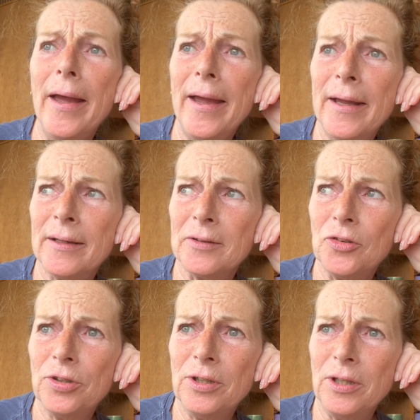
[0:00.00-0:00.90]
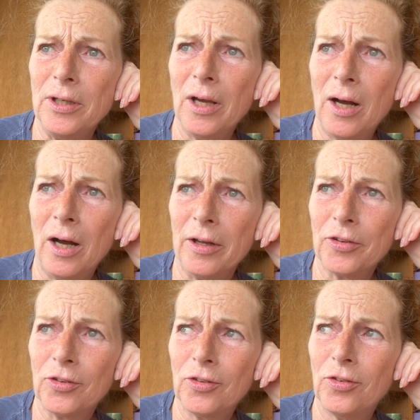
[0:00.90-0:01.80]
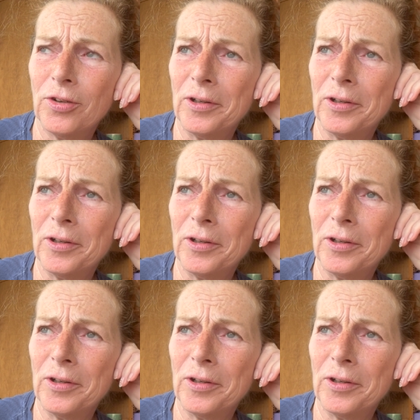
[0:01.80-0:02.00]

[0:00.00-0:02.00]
and he asked